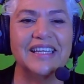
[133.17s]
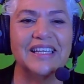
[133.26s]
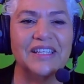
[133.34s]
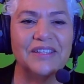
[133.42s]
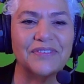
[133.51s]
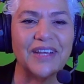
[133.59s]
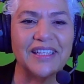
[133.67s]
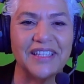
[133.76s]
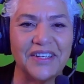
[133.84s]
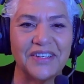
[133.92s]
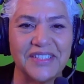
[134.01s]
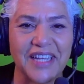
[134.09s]
you've got
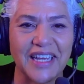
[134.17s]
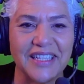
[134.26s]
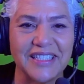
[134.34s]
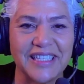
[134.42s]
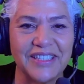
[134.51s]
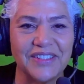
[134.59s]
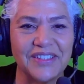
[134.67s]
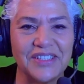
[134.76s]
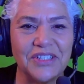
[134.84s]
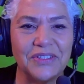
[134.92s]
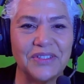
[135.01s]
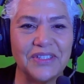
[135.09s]
letter tiles here that
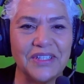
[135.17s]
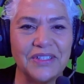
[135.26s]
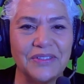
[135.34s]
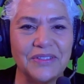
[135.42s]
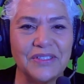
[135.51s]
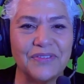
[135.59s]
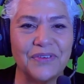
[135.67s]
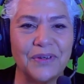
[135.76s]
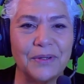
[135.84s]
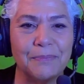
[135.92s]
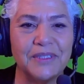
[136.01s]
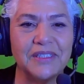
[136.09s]
you can use
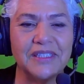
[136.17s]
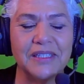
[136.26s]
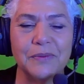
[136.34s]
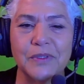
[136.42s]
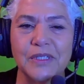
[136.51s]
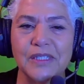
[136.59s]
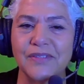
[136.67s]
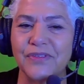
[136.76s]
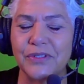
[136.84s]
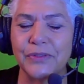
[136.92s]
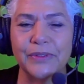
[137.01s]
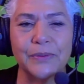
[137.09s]
for building words, for
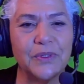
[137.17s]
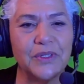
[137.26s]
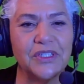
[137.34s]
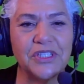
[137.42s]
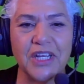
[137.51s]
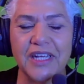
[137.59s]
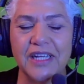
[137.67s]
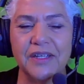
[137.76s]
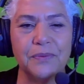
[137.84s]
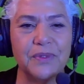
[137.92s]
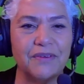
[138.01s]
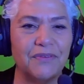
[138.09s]
doing word chaining,
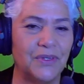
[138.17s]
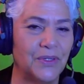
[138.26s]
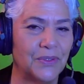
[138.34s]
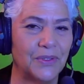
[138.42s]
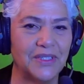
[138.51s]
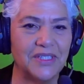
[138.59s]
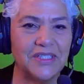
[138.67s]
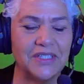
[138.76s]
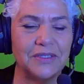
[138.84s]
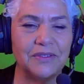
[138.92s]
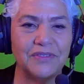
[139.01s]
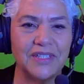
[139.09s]
whatever you're going to
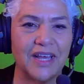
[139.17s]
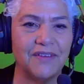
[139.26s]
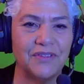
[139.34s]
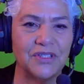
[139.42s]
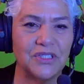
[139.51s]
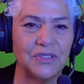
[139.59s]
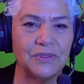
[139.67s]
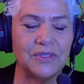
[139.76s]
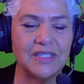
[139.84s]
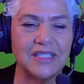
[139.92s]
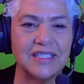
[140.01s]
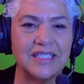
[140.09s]
do to have your
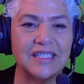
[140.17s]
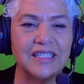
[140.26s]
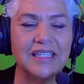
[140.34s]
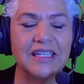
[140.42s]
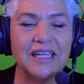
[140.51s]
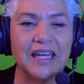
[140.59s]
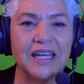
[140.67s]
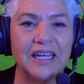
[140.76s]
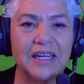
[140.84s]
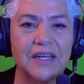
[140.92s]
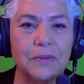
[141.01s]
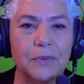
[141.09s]
students
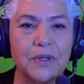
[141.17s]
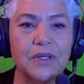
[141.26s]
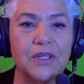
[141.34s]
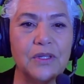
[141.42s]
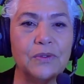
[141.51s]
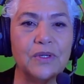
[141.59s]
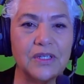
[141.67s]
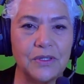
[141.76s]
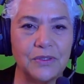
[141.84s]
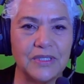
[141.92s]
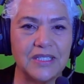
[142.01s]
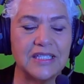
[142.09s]
work. You can
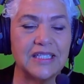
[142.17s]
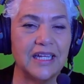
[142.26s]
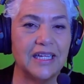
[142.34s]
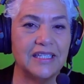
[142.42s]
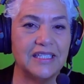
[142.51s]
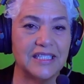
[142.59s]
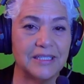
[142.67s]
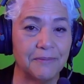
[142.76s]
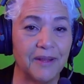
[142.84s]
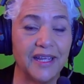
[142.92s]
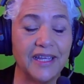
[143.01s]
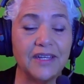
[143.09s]
use this and
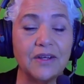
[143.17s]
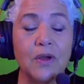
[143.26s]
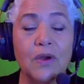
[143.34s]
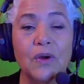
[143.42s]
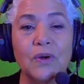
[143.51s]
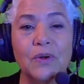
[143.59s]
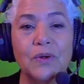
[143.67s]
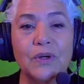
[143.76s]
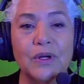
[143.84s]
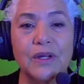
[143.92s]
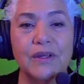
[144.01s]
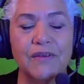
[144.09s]
display it,
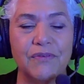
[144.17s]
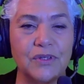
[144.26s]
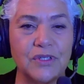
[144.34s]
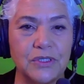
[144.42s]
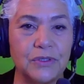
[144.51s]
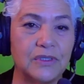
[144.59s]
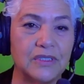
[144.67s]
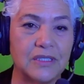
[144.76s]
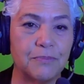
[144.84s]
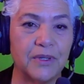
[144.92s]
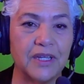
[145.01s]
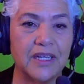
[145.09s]
or if your students
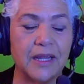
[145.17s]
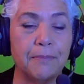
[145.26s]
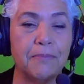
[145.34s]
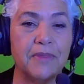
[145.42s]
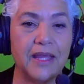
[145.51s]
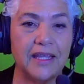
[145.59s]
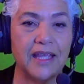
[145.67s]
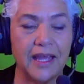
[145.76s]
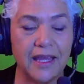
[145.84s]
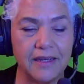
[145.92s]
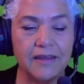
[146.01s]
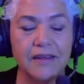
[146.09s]
bring it up, they
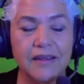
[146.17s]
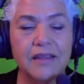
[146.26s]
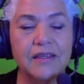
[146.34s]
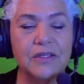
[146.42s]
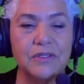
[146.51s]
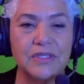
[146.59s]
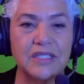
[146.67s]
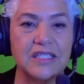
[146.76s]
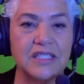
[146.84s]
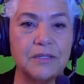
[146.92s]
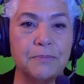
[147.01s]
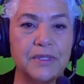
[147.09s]
can use this
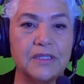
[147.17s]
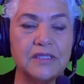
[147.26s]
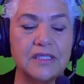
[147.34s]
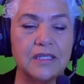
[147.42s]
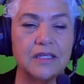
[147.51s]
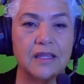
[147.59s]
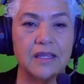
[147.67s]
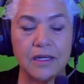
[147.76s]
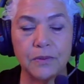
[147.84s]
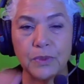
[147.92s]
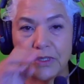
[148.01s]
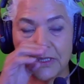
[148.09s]
to build their
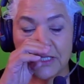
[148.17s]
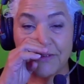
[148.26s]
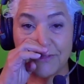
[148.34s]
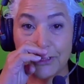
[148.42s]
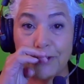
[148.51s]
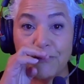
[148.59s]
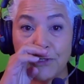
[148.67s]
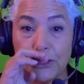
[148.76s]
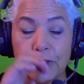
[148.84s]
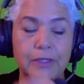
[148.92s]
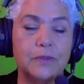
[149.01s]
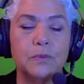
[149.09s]
words. So if you're
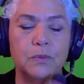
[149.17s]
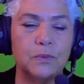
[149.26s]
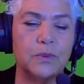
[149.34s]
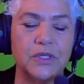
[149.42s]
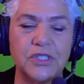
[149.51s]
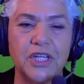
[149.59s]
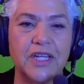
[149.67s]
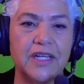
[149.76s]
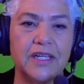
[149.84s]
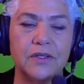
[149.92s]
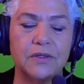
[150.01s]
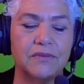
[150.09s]
doing word
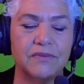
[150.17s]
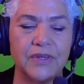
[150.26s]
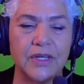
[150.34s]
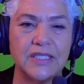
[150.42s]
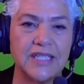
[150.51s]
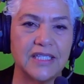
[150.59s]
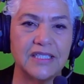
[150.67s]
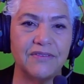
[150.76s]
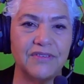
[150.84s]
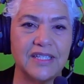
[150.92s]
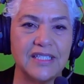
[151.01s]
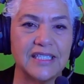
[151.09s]
chaining or various
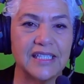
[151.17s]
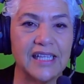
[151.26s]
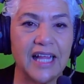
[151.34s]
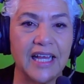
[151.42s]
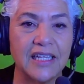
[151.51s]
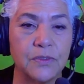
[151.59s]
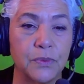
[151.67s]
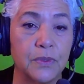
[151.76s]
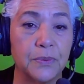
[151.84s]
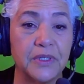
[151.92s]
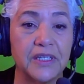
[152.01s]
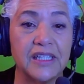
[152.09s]
activities in class, word
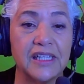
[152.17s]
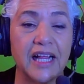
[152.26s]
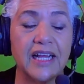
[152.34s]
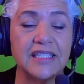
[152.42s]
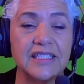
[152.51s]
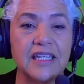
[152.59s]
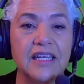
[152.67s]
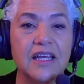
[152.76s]
work in class,